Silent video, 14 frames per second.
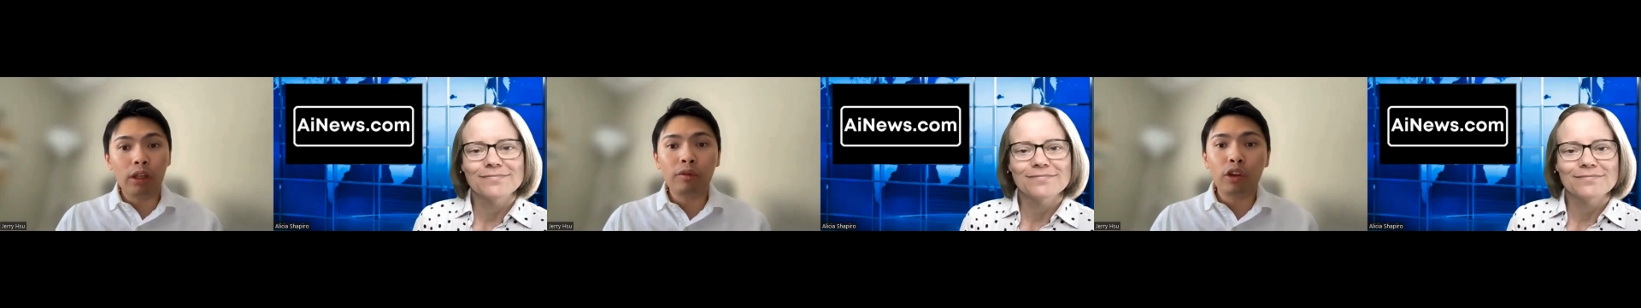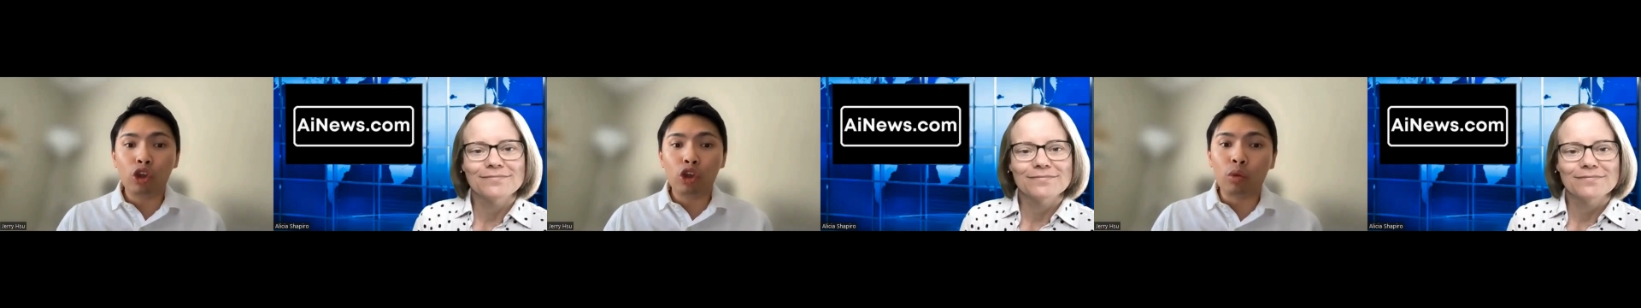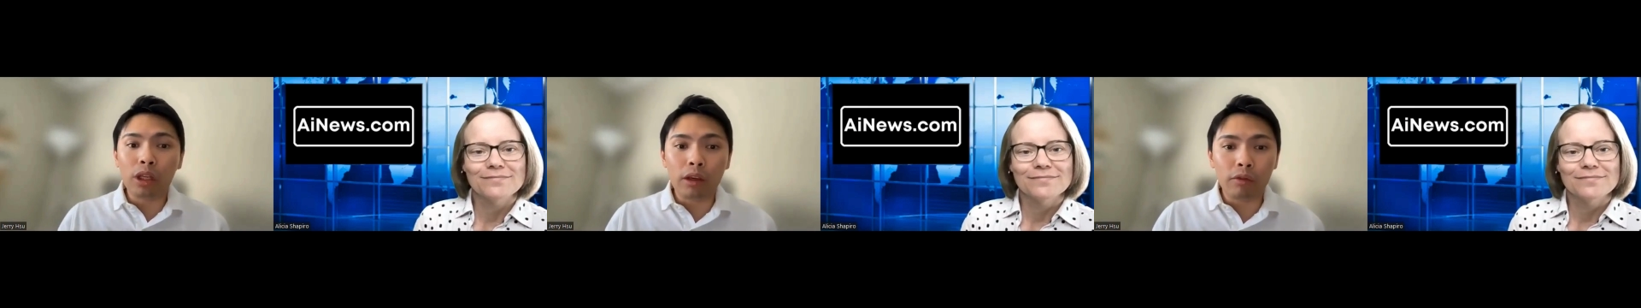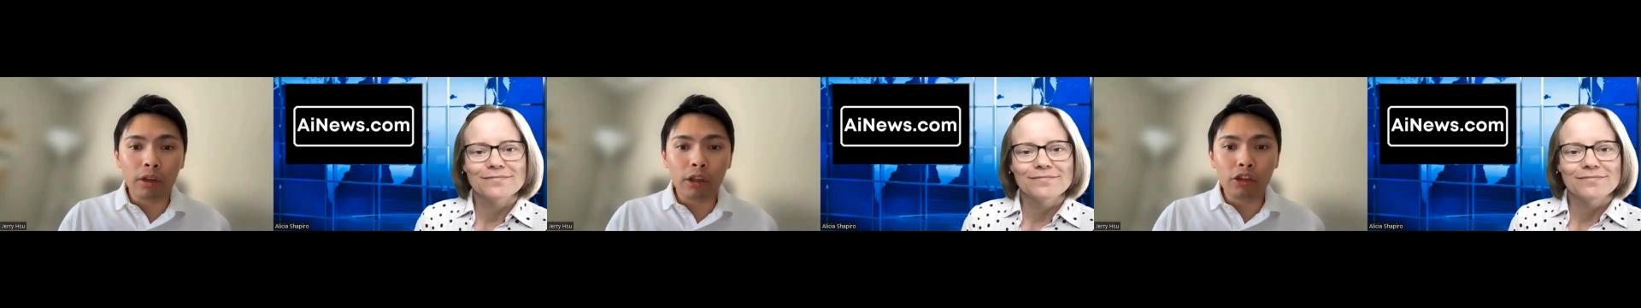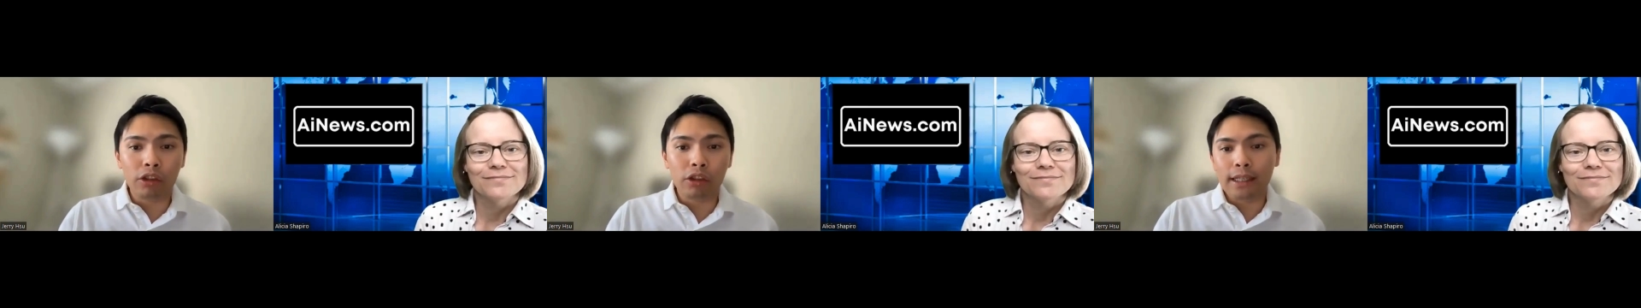Speaker 1: of the unique
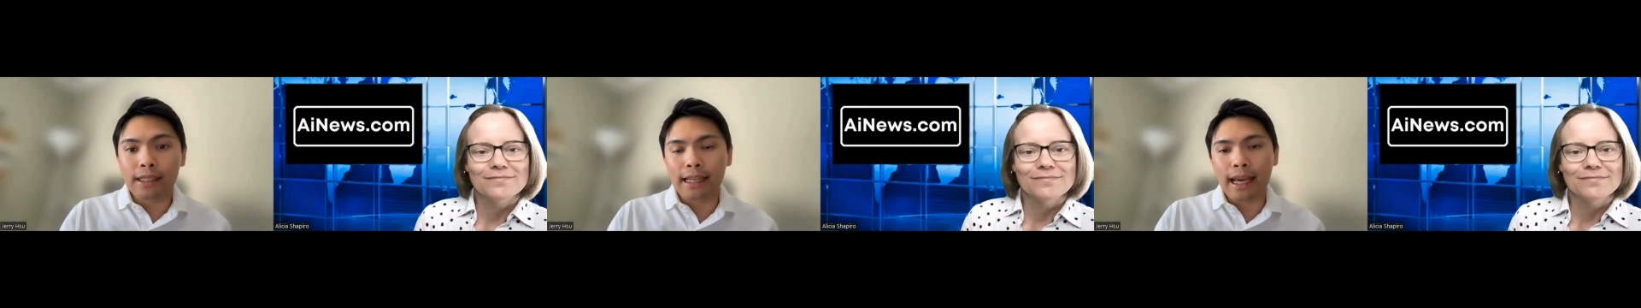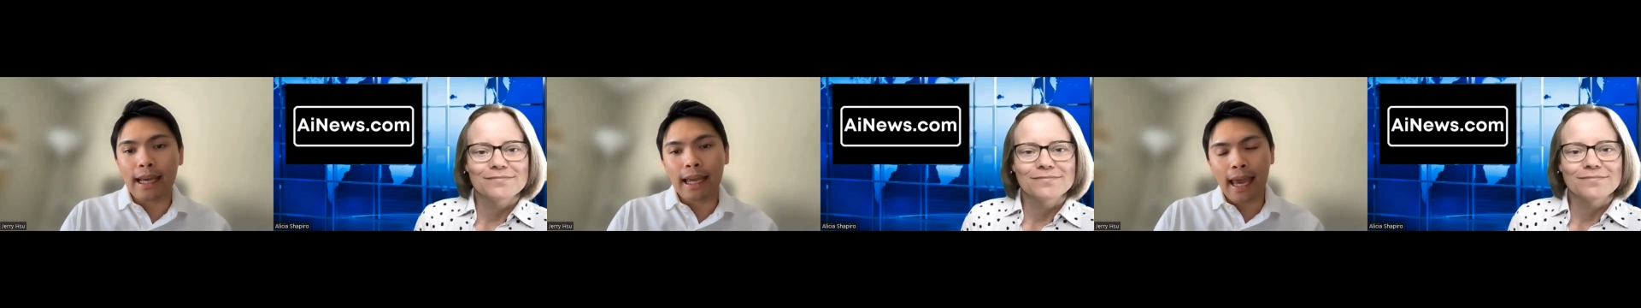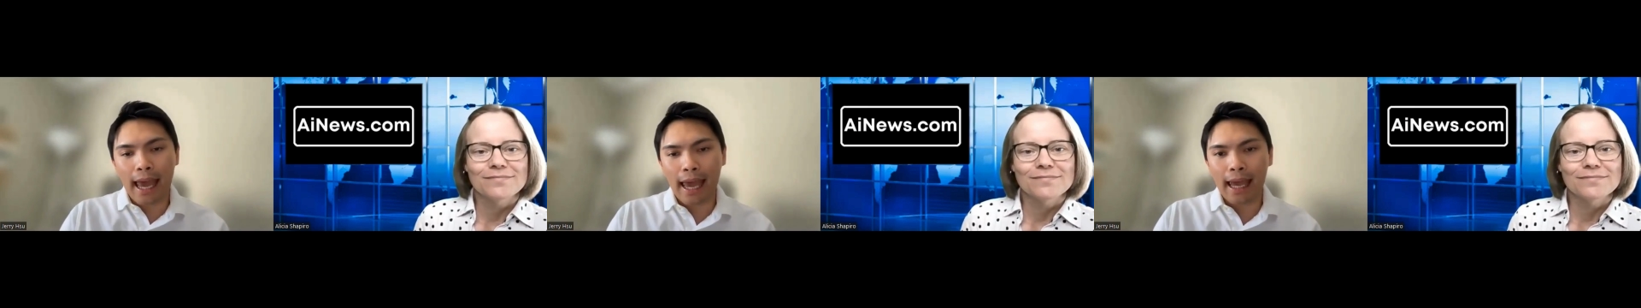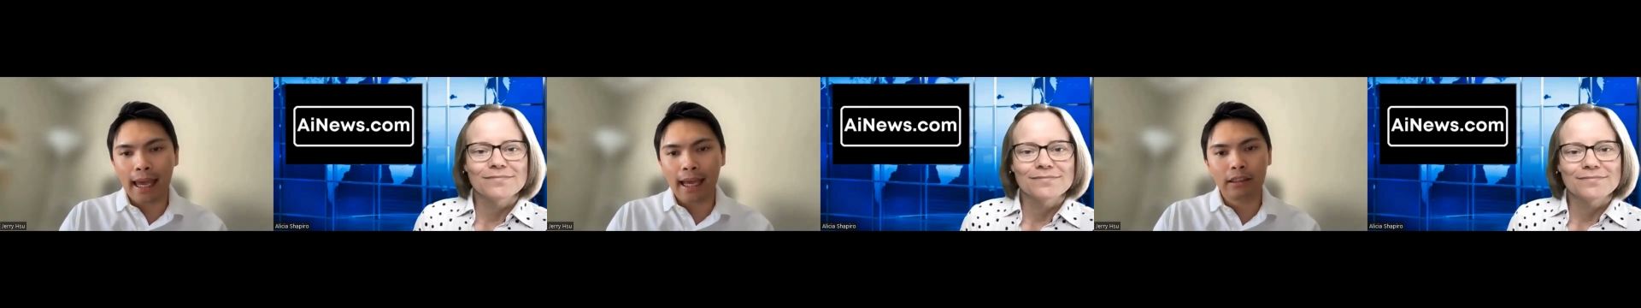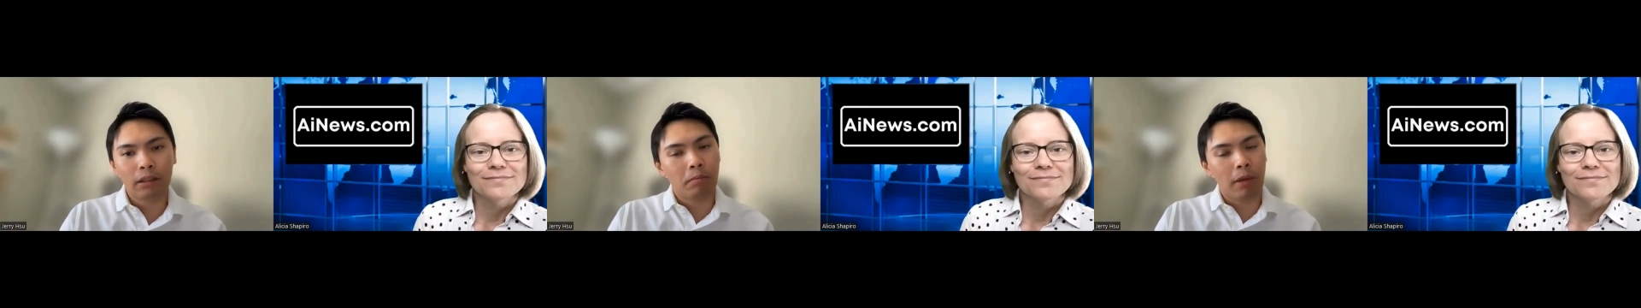features is that it
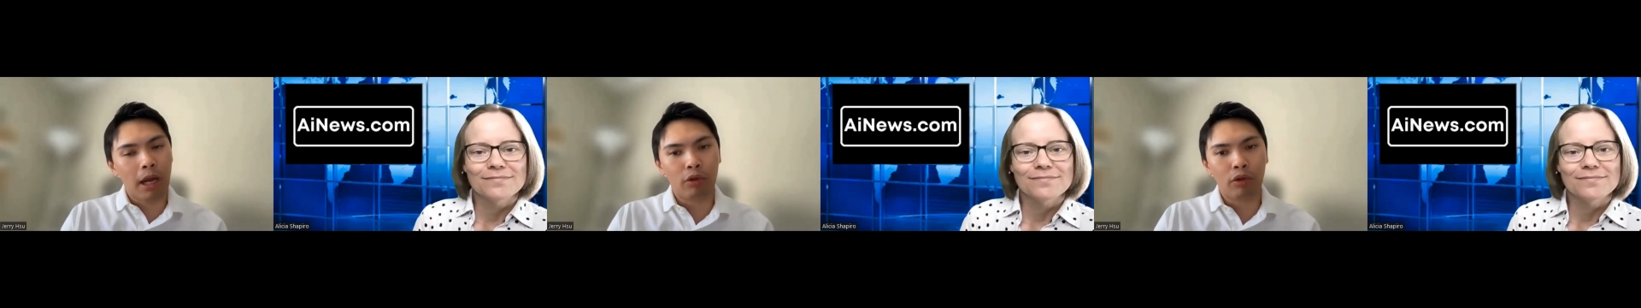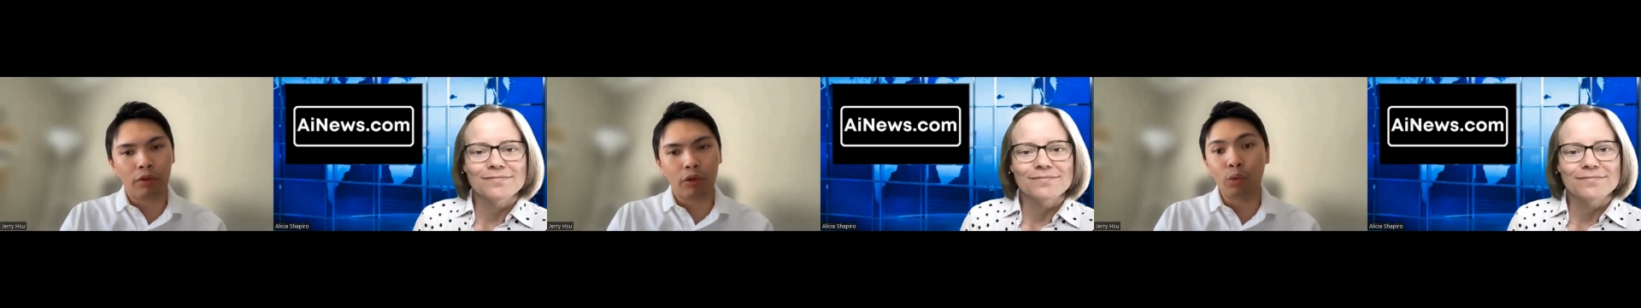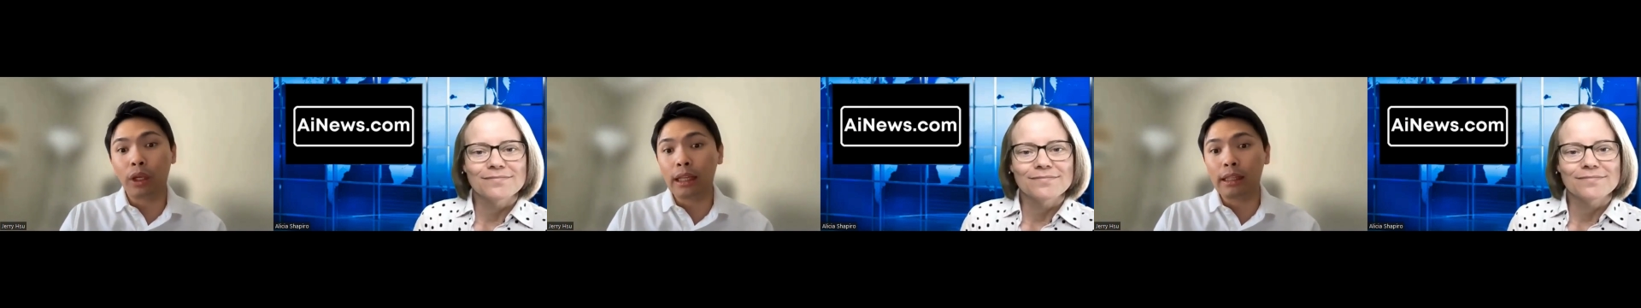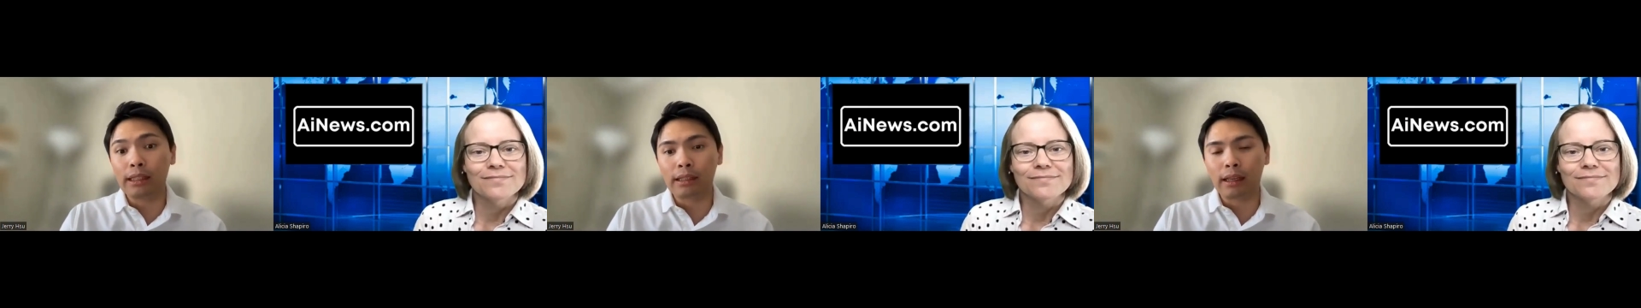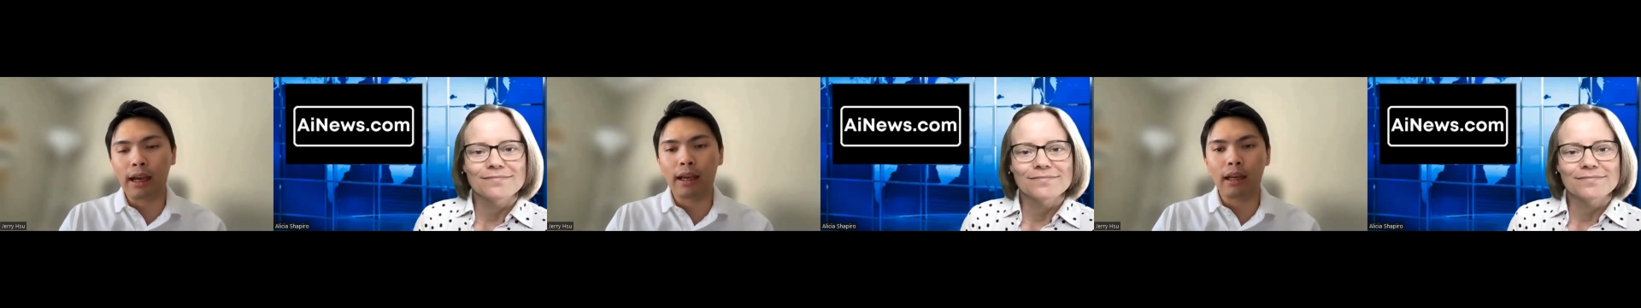has a microphone
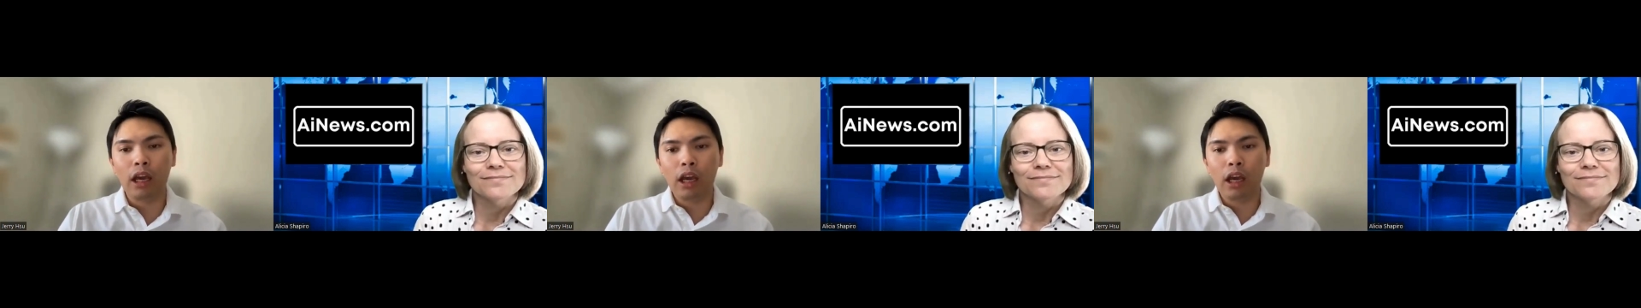inside.